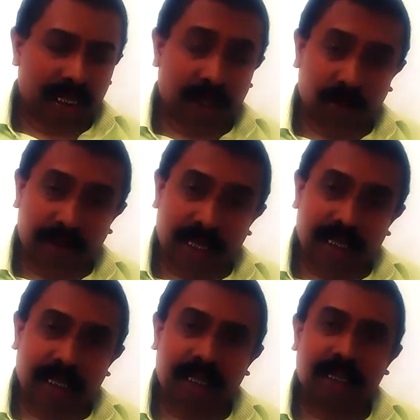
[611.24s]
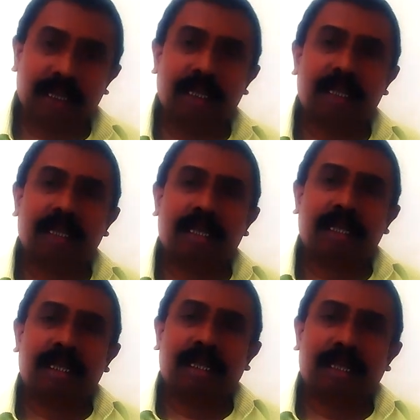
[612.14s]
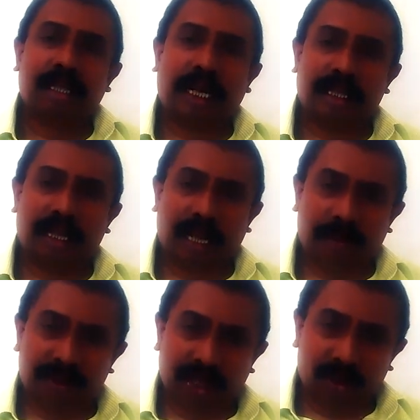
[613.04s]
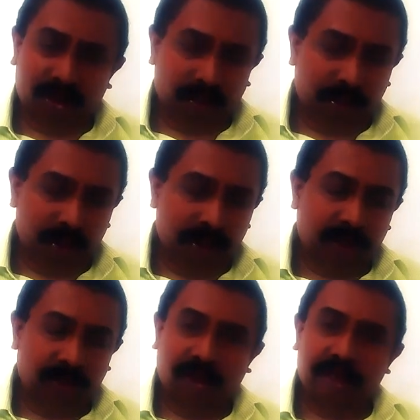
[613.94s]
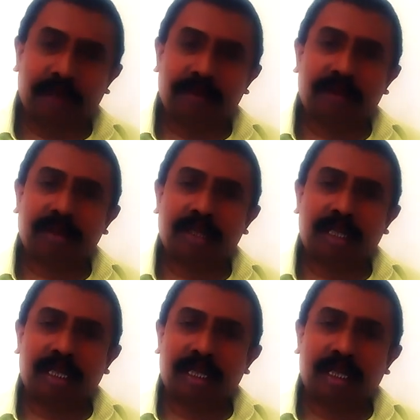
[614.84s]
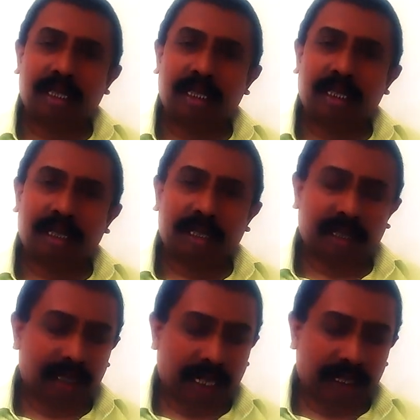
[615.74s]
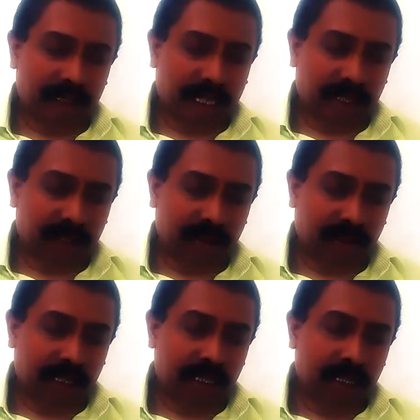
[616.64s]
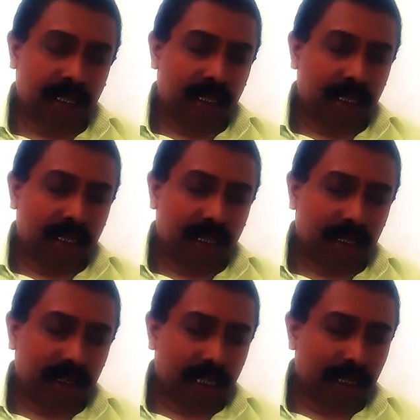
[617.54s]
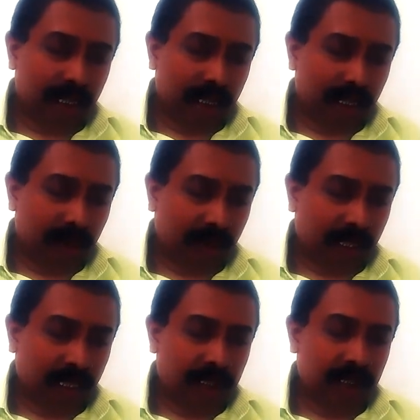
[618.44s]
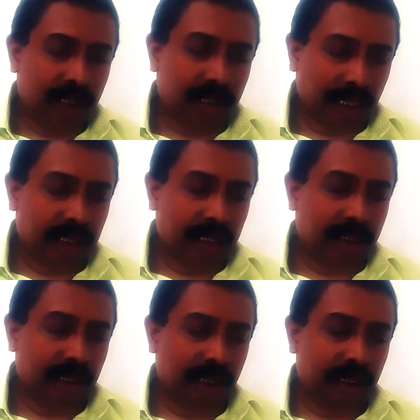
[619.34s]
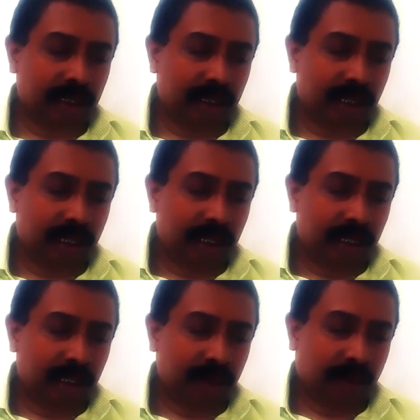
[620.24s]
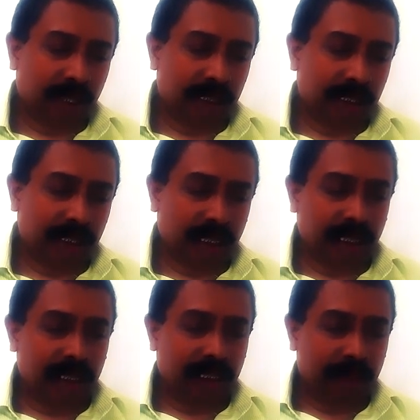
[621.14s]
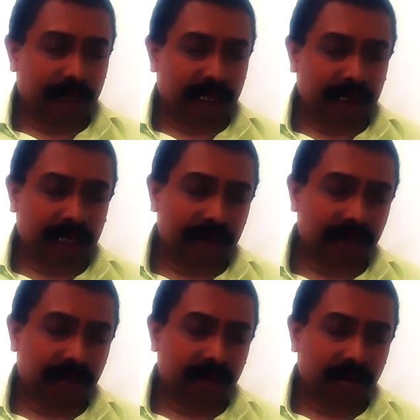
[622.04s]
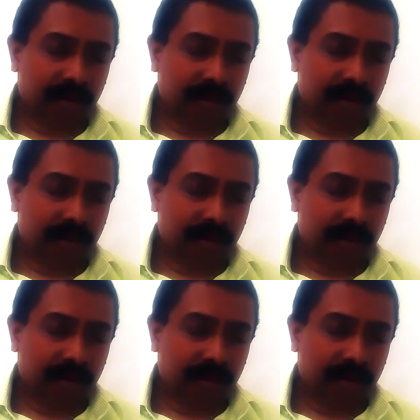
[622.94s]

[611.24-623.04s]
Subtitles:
humanity, right? Absence of unity for them, like that, okay? Then what are the techniques here? The poet repetition,